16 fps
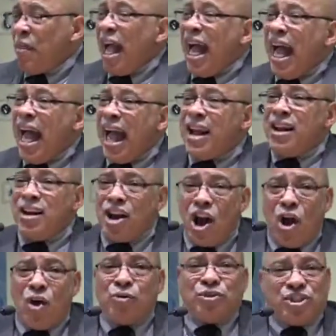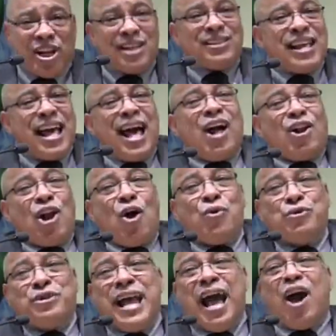I know just how low
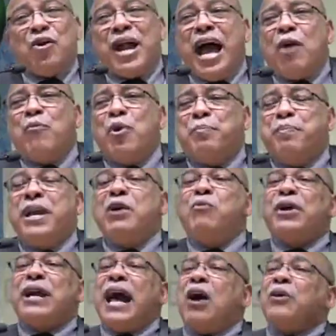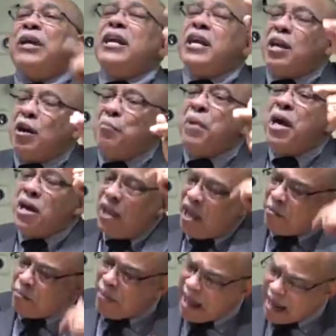down I would be without him
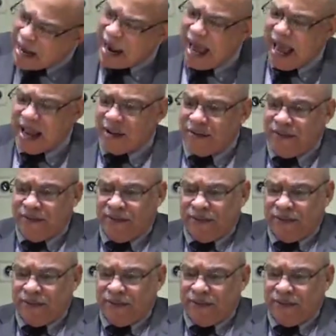in my life.